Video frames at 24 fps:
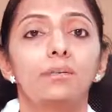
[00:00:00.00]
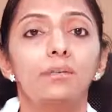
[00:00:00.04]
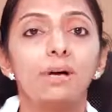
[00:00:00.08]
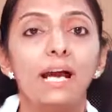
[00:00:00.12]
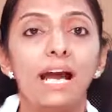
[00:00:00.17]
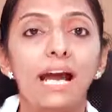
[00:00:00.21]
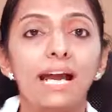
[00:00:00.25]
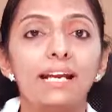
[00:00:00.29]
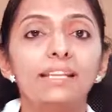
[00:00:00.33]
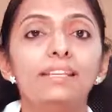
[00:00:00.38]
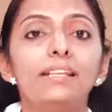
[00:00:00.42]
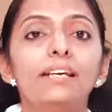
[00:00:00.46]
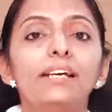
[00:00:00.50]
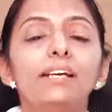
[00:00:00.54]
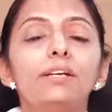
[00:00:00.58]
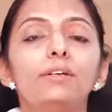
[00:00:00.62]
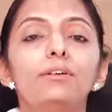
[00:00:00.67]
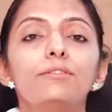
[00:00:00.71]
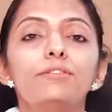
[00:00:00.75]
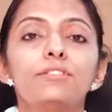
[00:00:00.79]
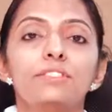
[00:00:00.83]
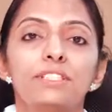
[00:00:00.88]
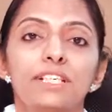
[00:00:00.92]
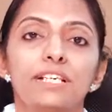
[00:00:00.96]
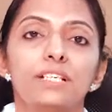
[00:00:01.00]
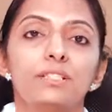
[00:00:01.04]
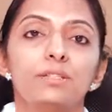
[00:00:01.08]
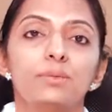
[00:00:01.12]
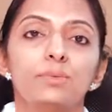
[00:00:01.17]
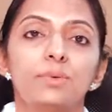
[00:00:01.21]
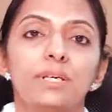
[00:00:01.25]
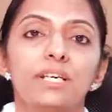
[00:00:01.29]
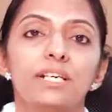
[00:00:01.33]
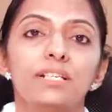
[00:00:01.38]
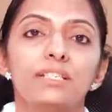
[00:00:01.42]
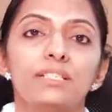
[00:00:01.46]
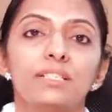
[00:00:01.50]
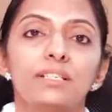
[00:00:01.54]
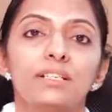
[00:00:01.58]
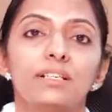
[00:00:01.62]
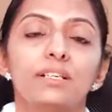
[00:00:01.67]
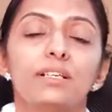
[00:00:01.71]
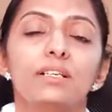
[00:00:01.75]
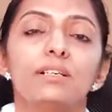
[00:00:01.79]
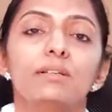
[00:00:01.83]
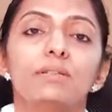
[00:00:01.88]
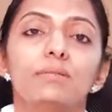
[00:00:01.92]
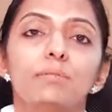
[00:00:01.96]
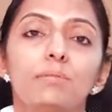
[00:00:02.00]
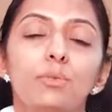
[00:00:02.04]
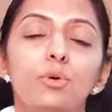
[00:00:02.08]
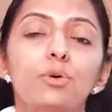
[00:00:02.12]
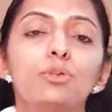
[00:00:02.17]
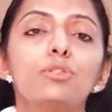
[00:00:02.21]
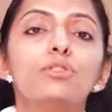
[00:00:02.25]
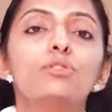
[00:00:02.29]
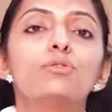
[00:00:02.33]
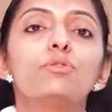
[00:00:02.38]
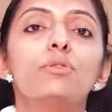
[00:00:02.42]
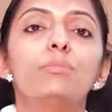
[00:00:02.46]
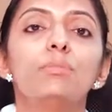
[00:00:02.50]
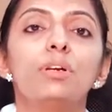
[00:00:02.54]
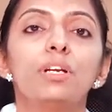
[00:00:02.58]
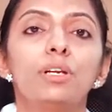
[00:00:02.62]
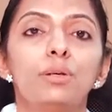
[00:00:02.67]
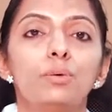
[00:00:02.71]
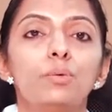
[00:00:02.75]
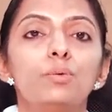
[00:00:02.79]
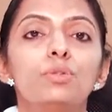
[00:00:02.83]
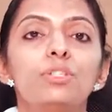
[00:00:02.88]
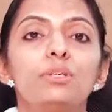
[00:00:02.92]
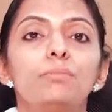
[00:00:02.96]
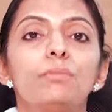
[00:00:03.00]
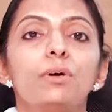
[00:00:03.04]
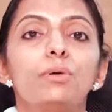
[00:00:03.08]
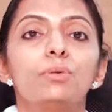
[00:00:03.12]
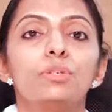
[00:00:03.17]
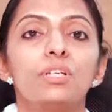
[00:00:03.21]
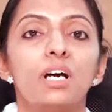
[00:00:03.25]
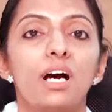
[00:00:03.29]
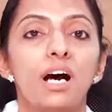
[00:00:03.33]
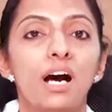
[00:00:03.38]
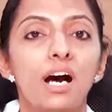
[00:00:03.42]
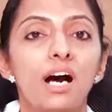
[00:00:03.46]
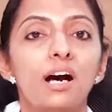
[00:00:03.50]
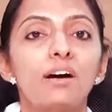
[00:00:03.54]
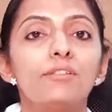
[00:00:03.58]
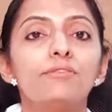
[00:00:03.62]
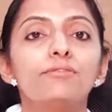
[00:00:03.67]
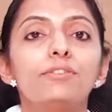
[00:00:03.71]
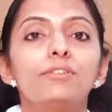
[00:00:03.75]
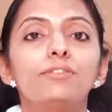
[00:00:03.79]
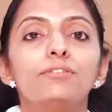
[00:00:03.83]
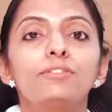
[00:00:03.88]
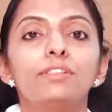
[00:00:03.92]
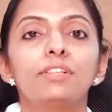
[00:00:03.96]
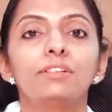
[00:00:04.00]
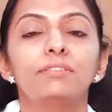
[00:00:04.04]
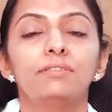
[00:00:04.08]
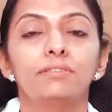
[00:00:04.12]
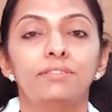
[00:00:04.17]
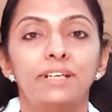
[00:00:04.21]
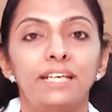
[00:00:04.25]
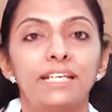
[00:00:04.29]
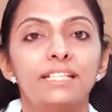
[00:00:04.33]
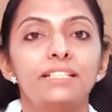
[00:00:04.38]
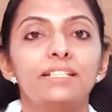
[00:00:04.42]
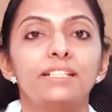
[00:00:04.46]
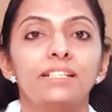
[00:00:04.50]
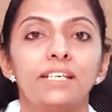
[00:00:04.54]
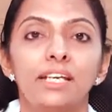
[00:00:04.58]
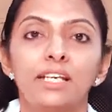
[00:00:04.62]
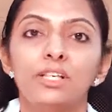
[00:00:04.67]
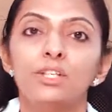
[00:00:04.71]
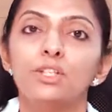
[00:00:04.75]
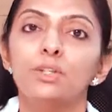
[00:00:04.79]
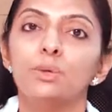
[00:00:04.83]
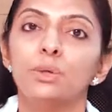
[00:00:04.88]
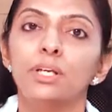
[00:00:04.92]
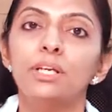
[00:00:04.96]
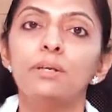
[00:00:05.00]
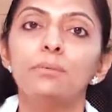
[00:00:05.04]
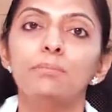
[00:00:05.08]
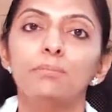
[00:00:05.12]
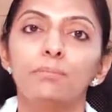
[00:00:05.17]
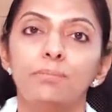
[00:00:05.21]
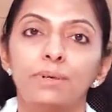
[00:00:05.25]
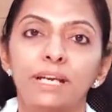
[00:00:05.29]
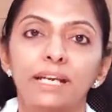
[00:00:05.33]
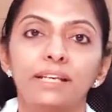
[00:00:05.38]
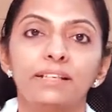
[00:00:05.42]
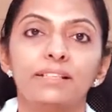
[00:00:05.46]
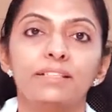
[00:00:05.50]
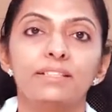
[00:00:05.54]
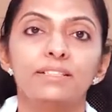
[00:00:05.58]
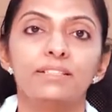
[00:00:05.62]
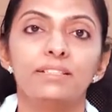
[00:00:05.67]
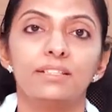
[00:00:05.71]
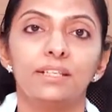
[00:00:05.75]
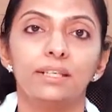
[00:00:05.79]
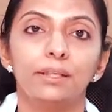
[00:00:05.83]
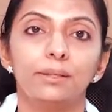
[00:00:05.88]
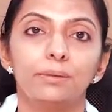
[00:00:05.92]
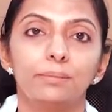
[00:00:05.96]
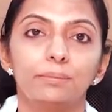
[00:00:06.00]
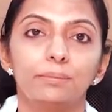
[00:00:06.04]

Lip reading: Now, at the end of 6 weeks, most women lose about half of the weight gained during pregnancy.